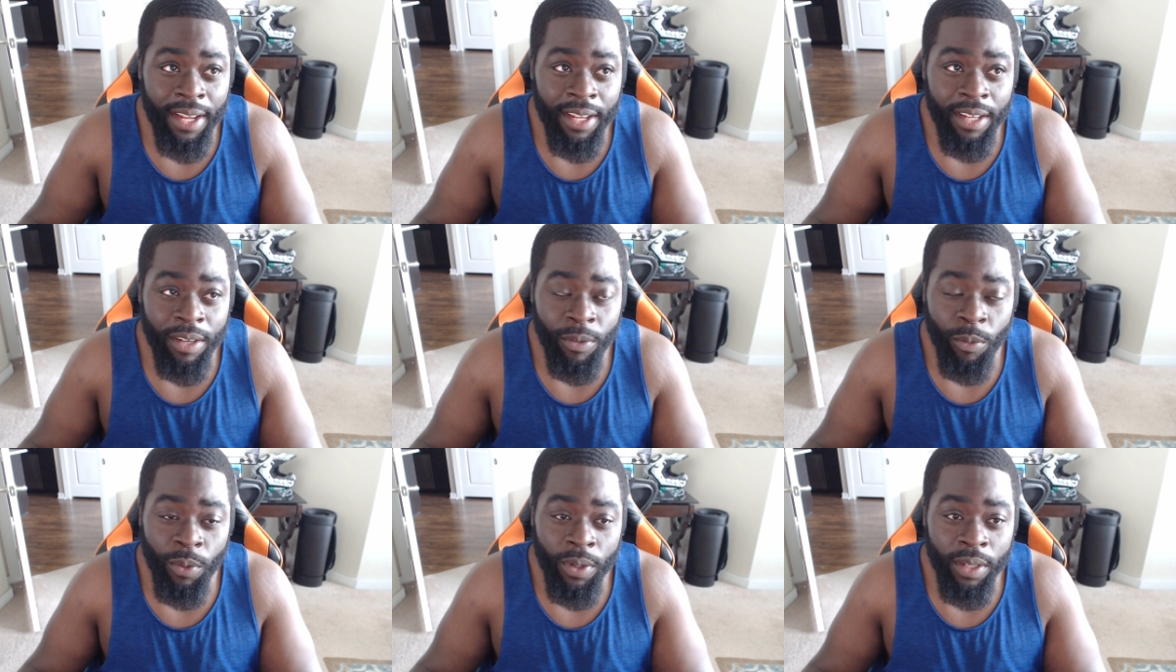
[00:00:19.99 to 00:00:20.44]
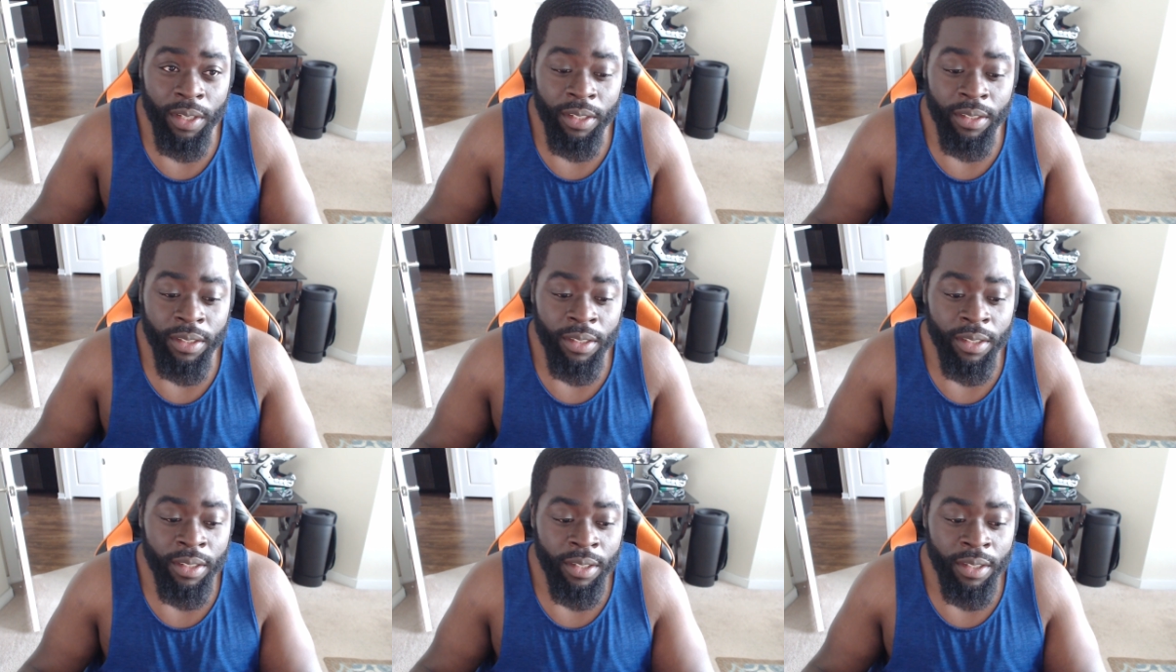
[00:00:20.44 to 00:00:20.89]
And when
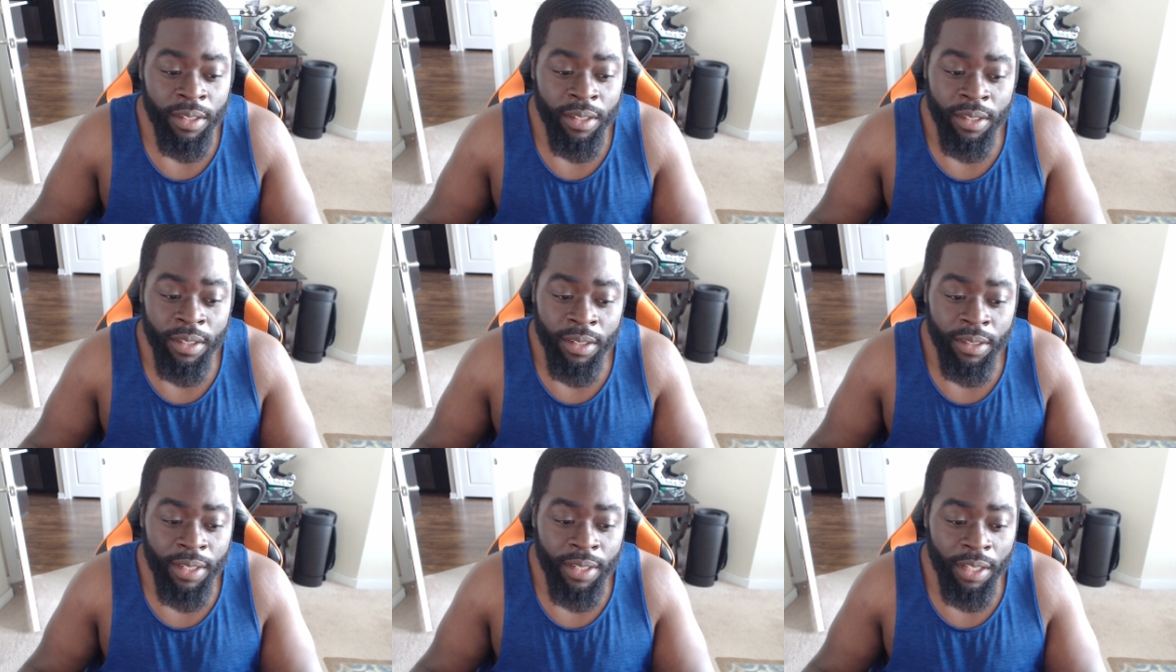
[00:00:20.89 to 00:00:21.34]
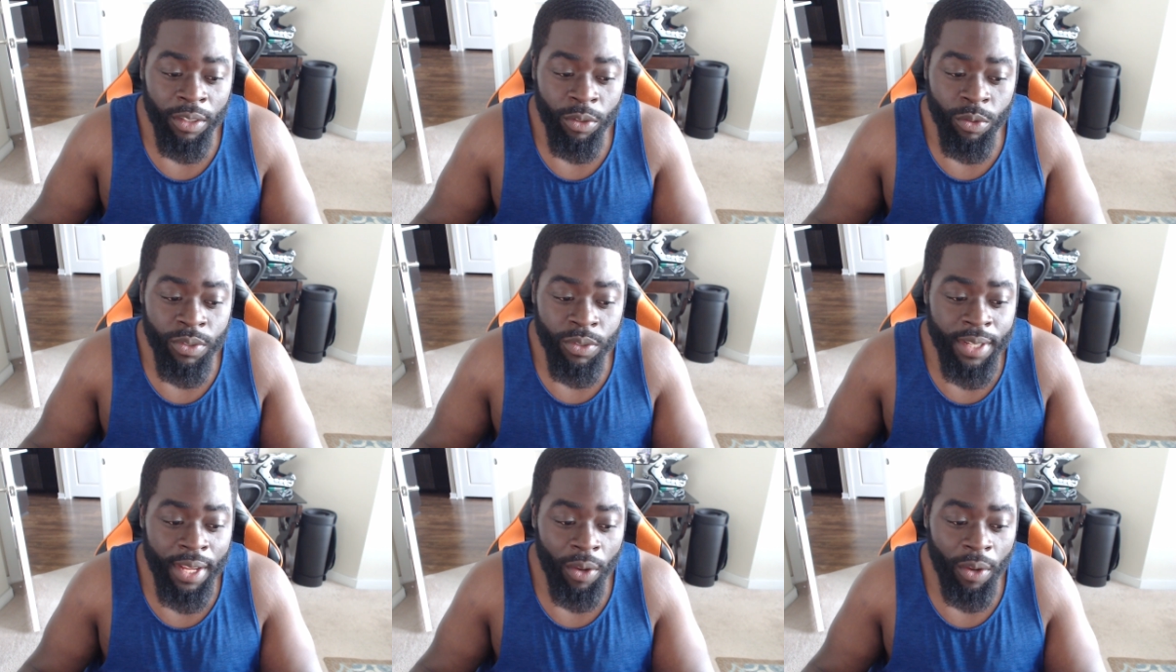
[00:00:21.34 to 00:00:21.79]
they
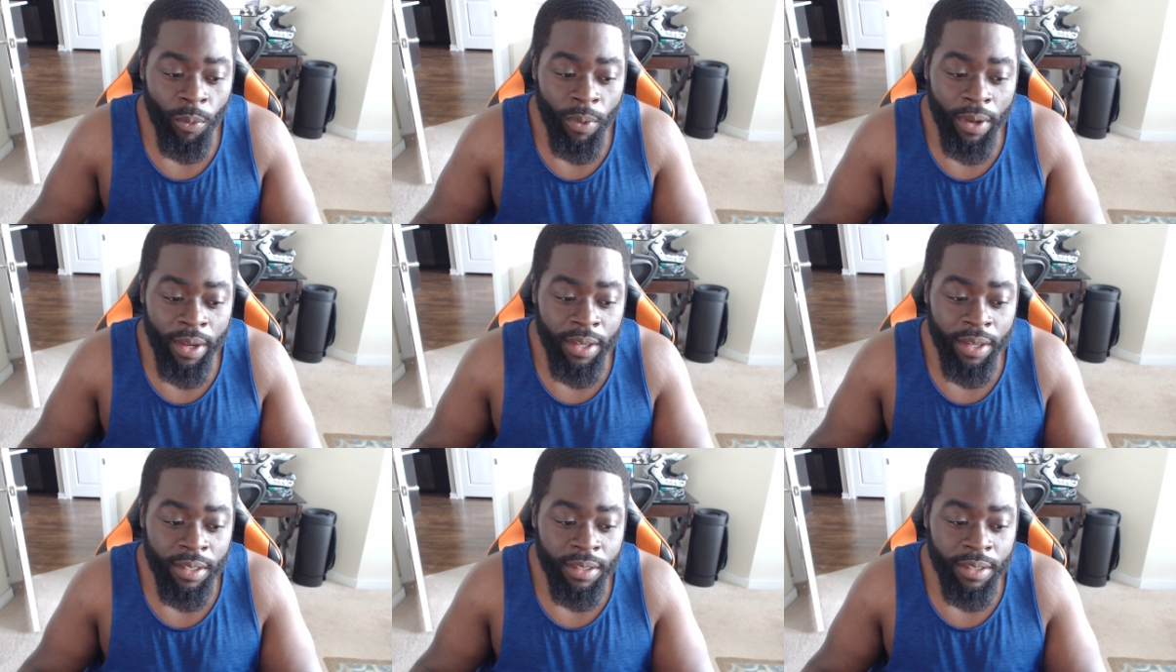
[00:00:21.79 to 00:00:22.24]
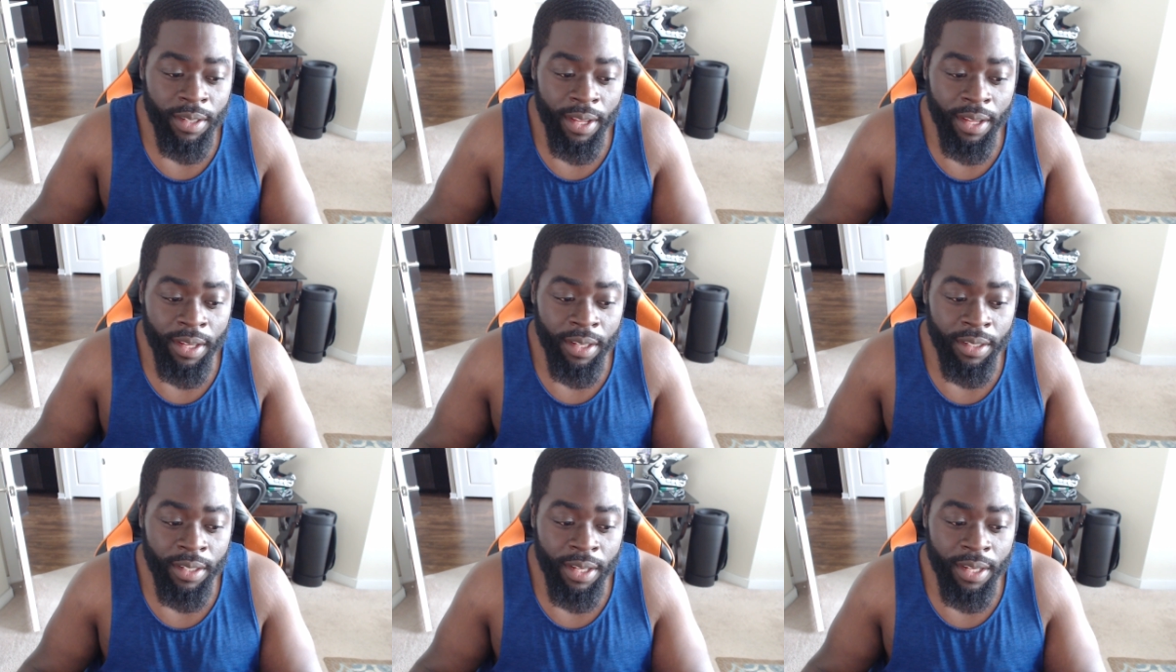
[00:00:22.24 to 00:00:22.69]
lose that weight,
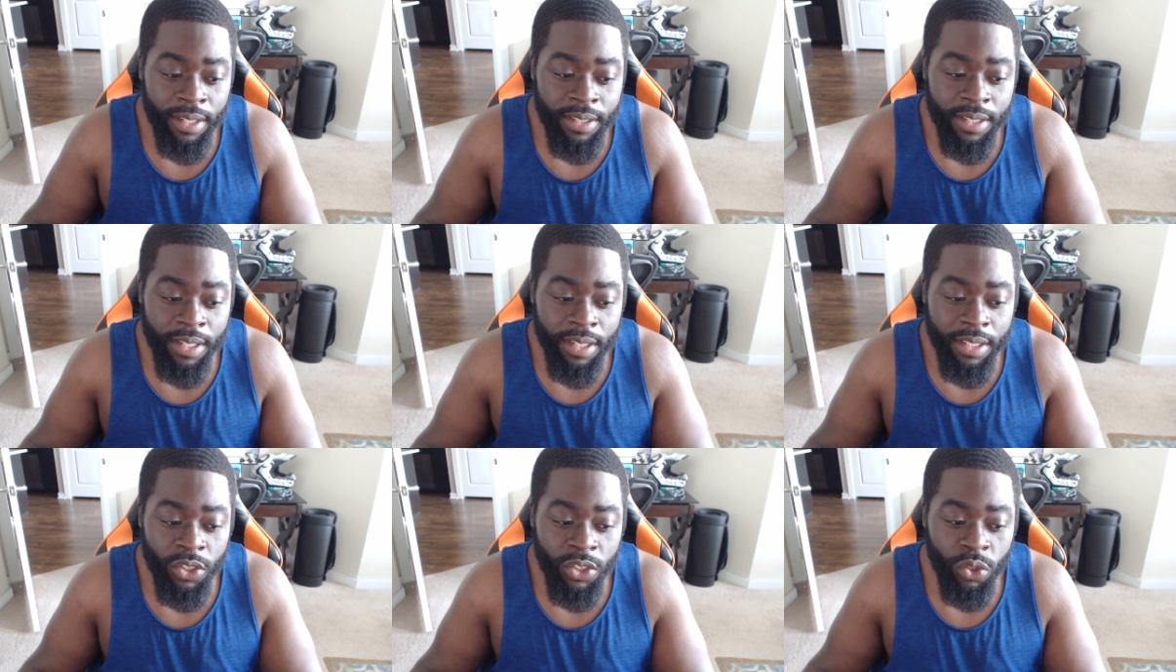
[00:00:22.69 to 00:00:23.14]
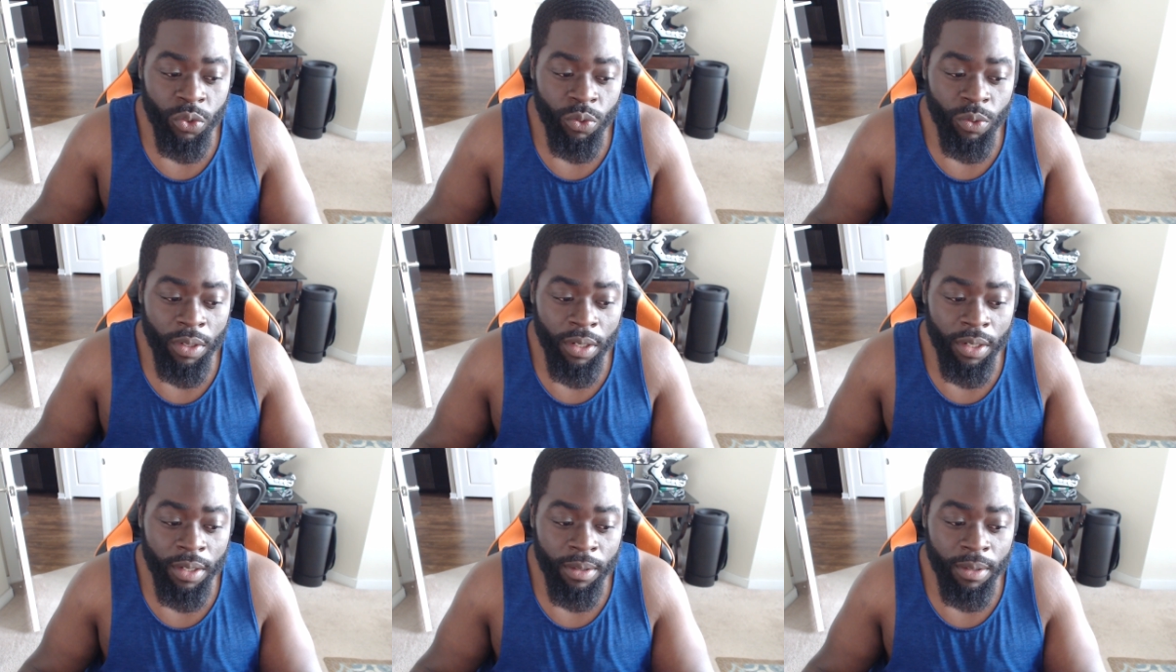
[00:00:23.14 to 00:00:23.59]
they, they tend to,
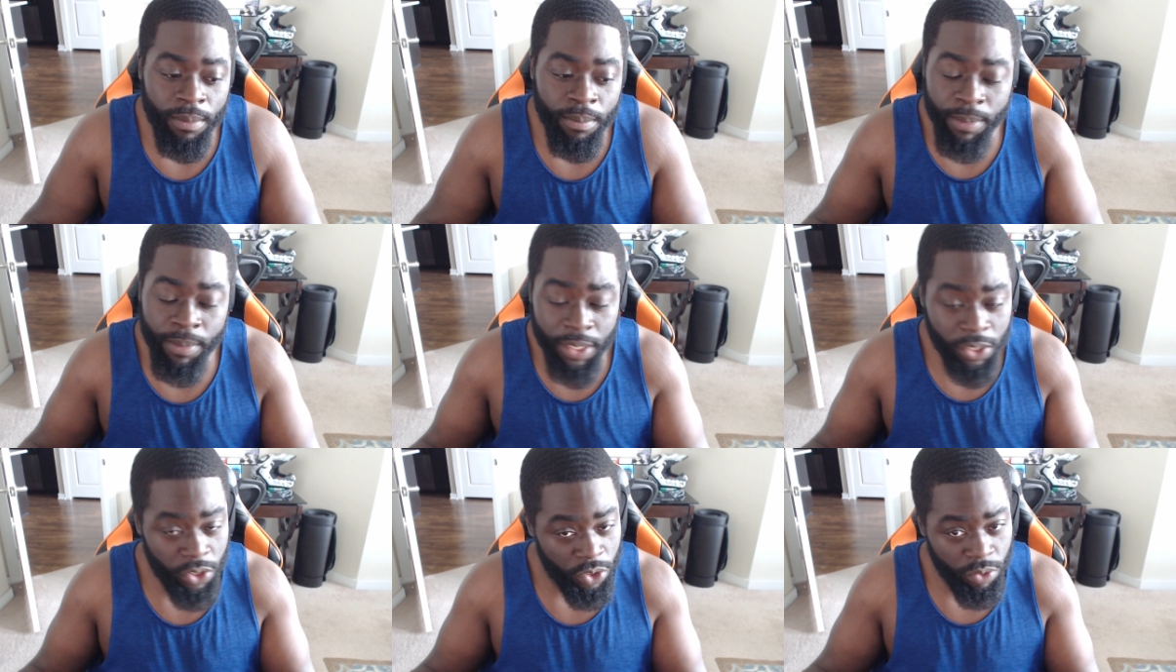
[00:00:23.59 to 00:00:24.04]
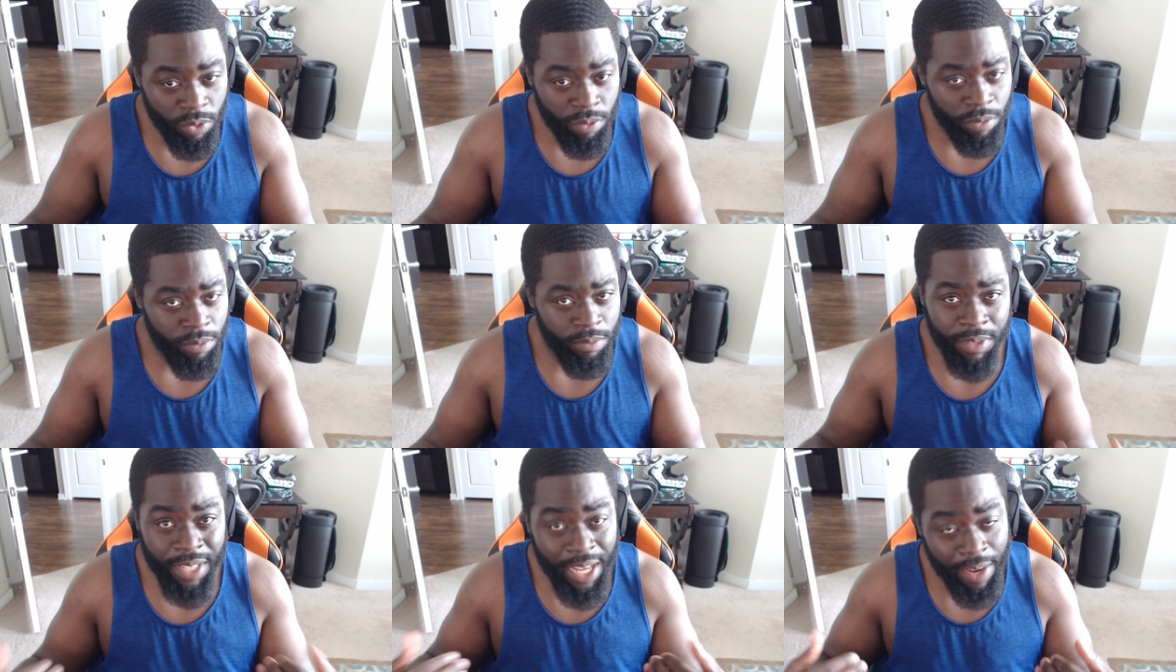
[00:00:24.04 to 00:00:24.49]
um, me too,
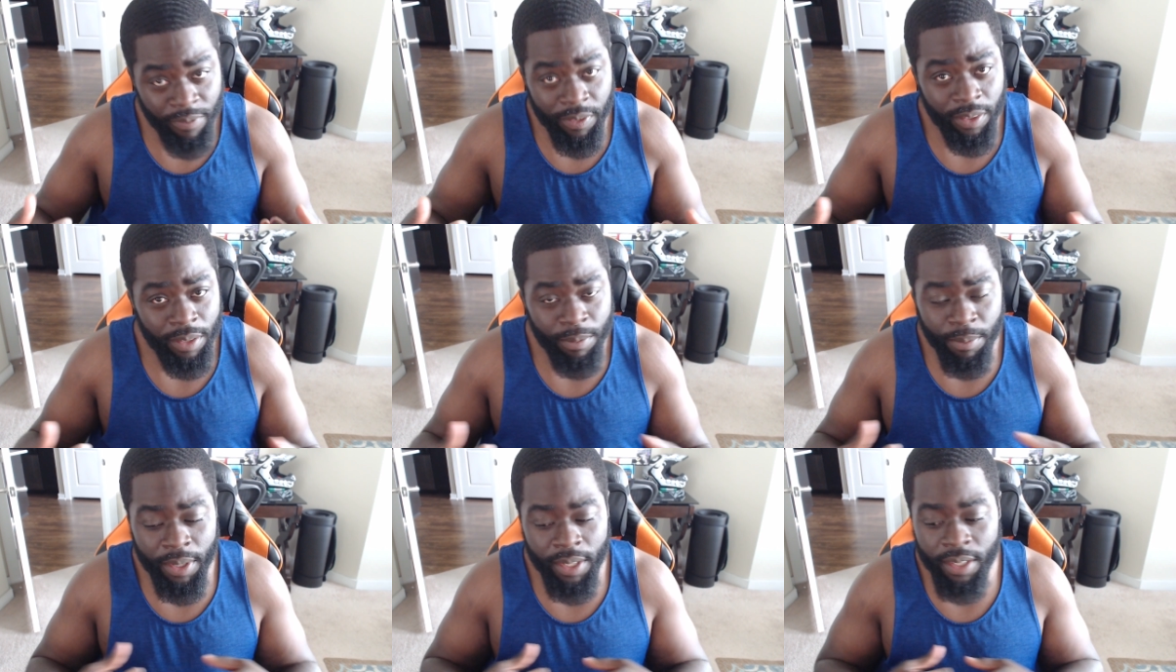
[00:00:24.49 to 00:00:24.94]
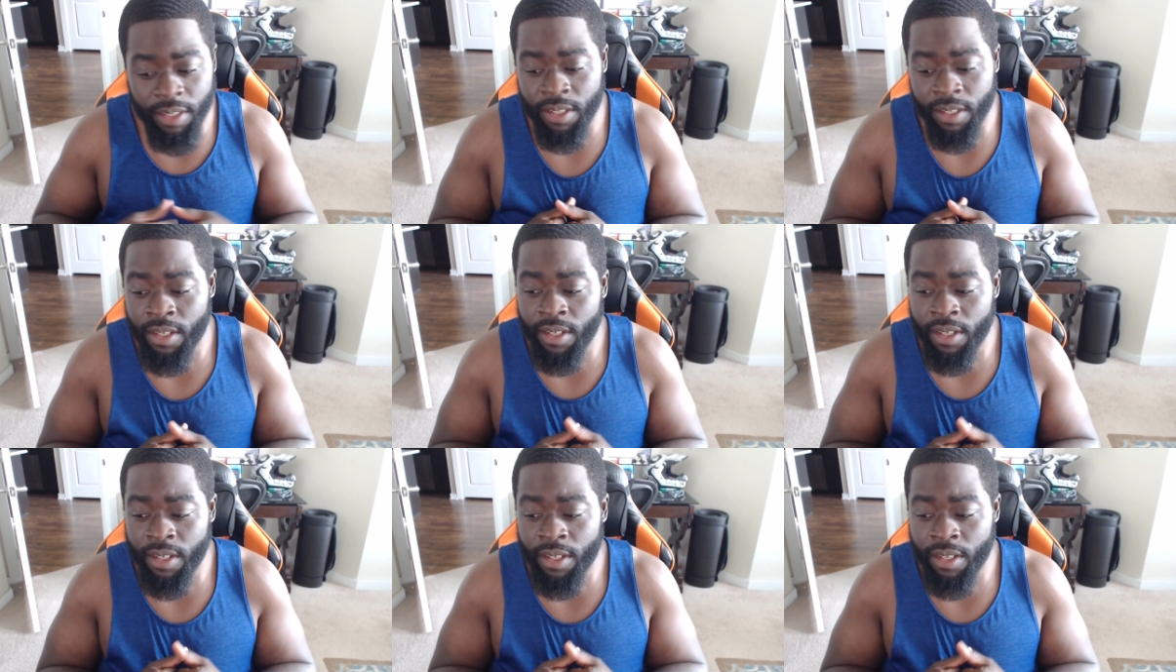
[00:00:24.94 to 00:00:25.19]
definitely me,